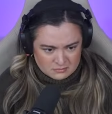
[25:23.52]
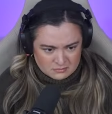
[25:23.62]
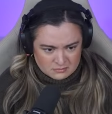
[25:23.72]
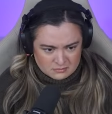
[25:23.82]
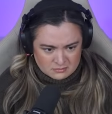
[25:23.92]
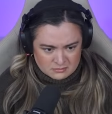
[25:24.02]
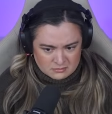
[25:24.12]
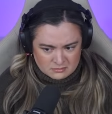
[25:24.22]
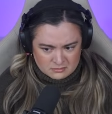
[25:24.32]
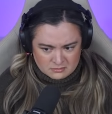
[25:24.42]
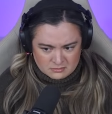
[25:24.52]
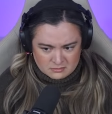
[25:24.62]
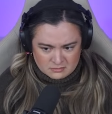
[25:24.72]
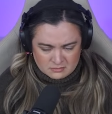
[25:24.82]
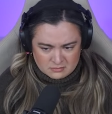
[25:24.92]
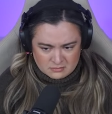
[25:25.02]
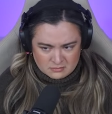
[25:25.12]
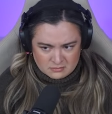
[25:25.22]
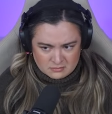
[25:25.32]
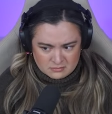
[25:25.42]

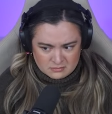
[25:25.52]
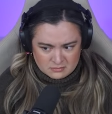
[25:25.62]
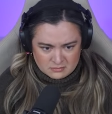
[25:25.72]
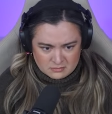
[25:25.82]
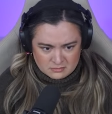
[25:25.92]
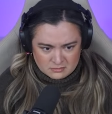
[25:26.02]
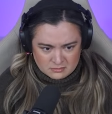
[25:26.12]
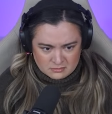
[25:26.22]
(silence)